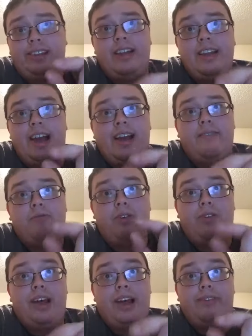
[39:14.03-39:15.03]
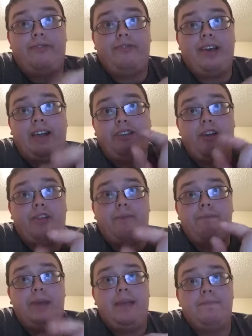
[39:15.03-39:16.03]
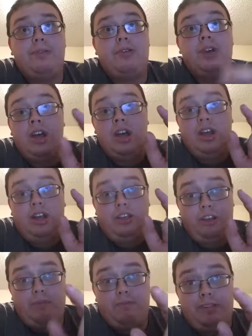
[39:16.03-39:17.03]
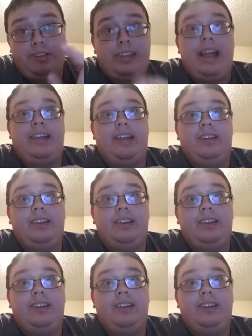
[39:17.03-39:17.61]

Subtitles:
will not affect other people, you're mistaken.